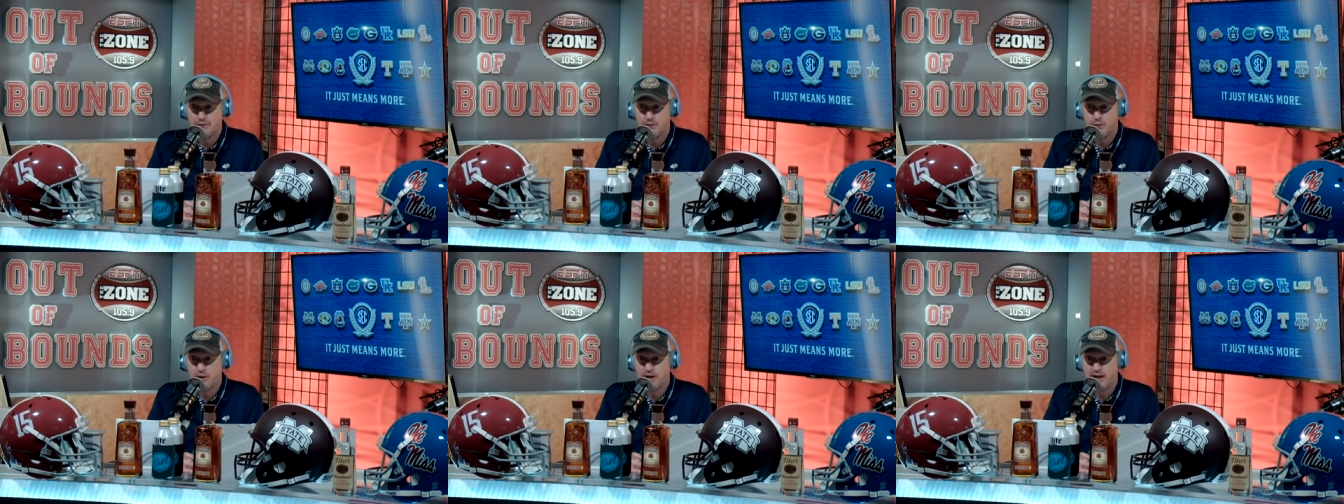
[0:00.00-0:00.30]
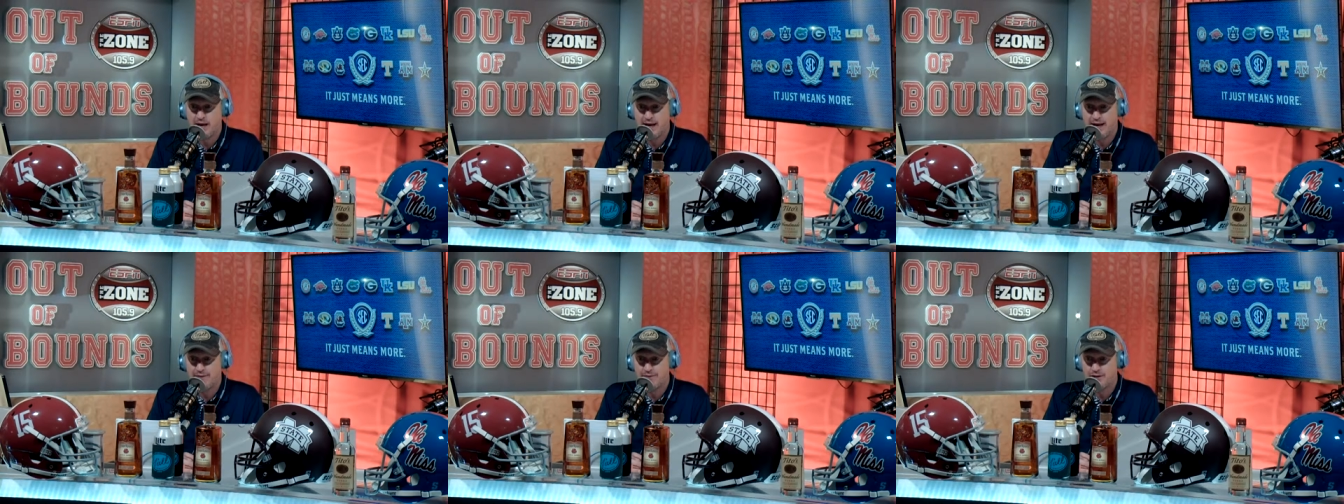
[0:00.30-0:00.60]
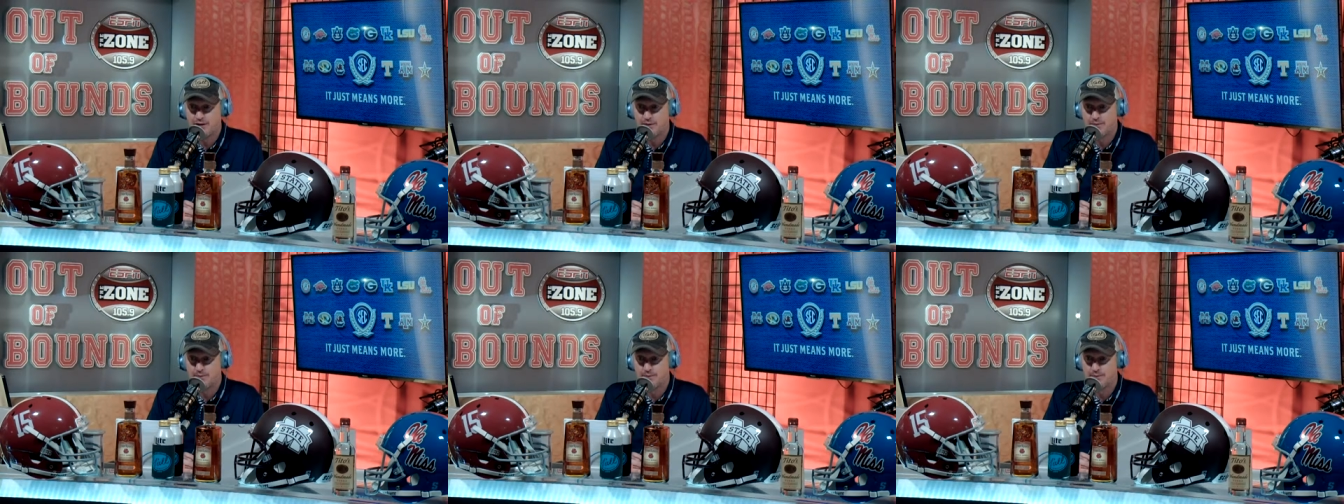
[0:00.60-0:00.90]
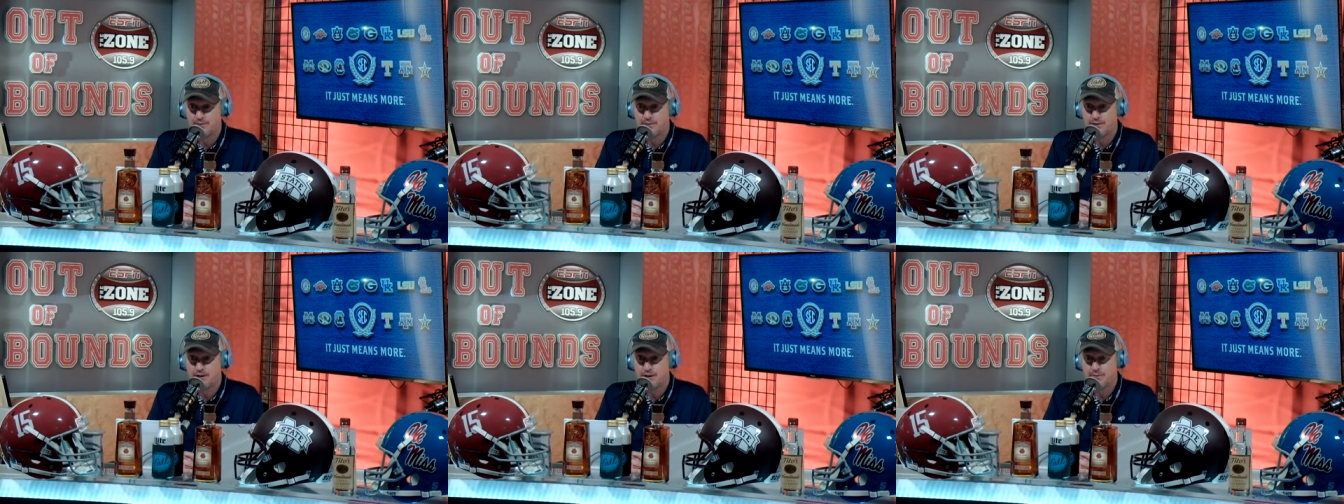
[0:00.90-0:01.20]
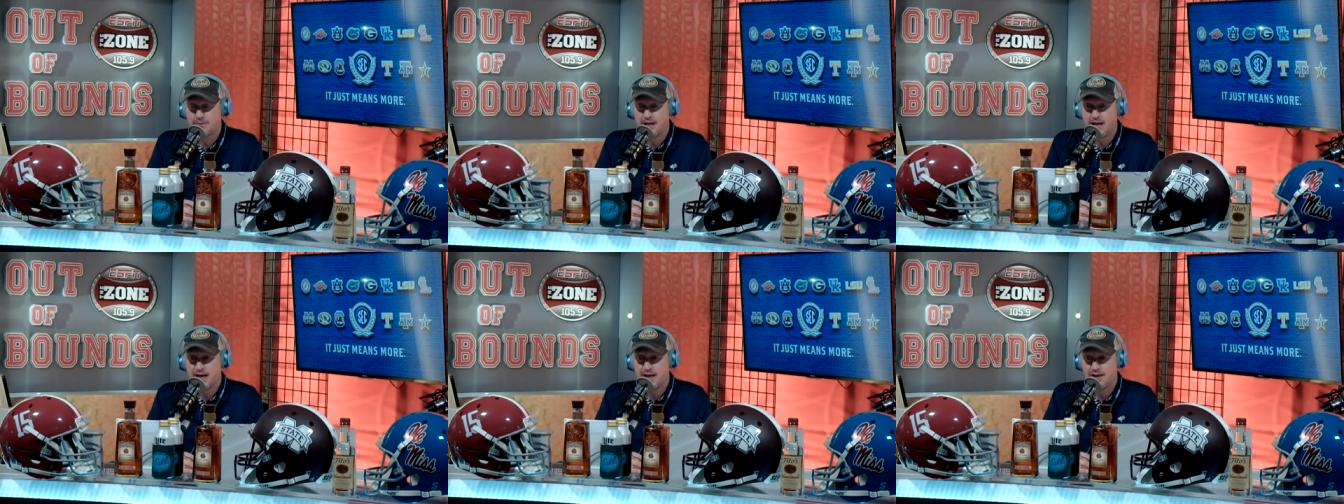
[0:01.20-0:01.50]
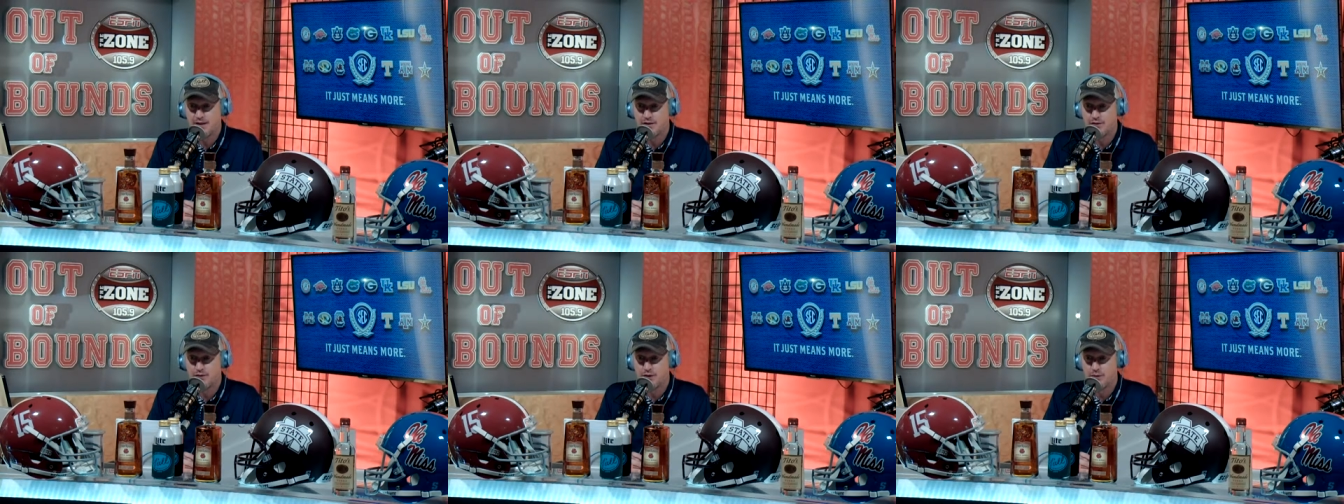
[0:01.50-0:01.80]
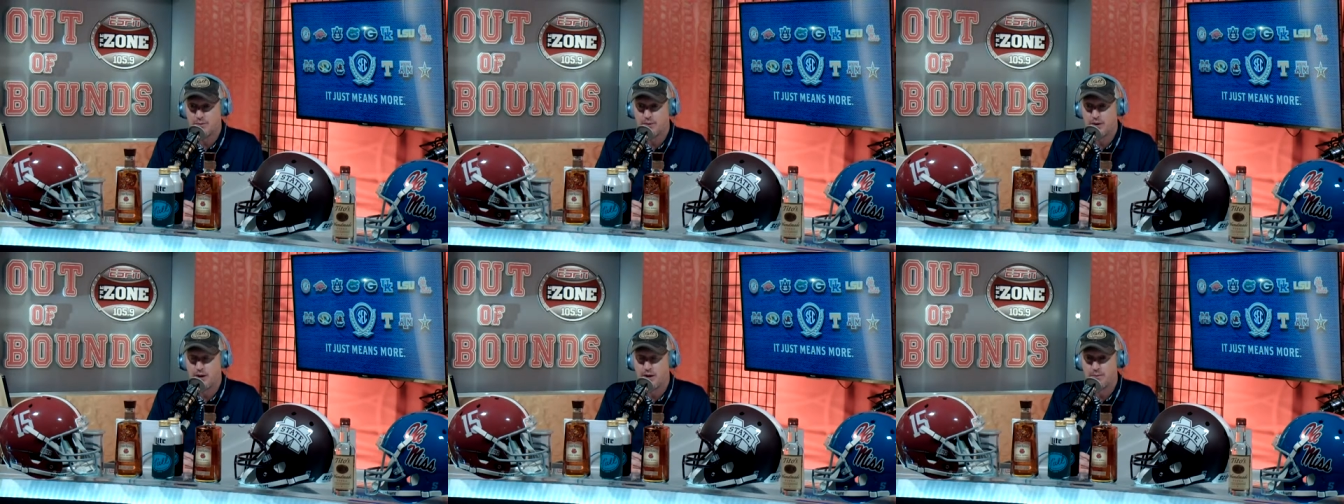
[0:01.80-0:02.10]
we have some some college
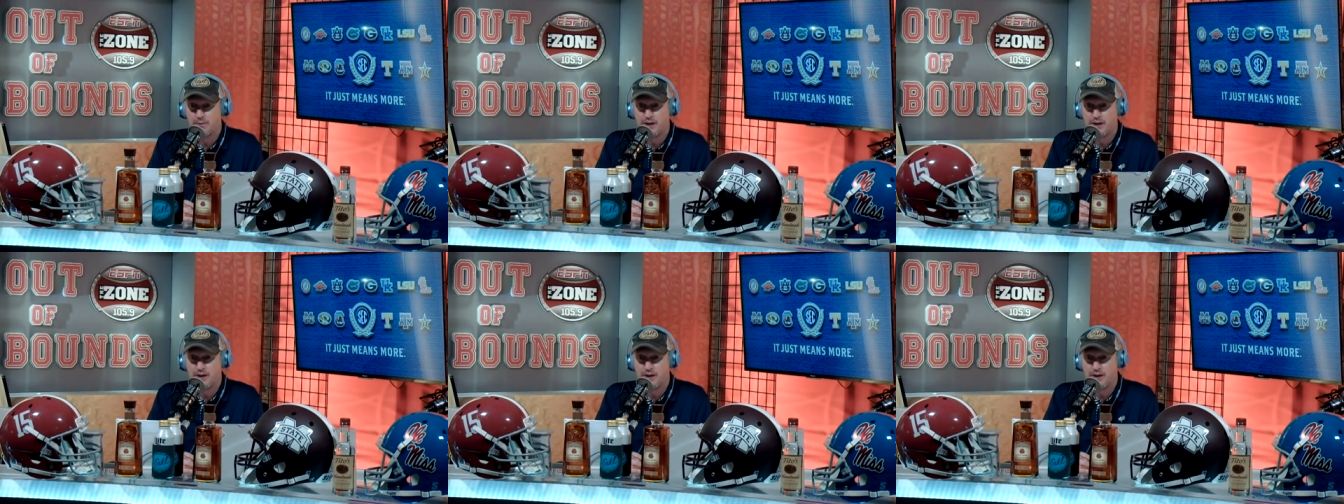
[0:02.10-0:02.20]
football.